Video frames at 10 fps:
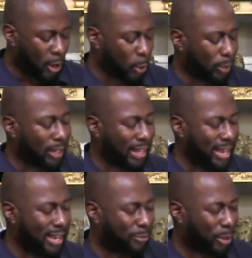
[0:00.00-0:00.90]
Who
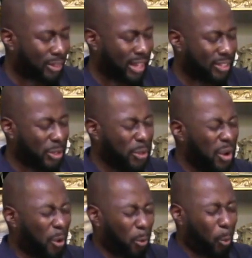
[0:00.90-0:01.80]
live, what do they
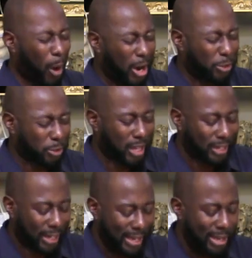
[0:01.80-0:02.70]
do? Or where do they
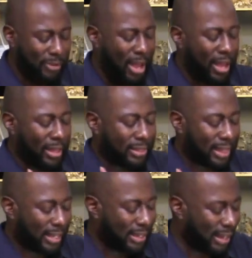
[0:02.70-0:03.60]
live?
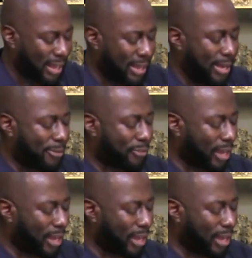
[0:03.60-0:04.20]
They live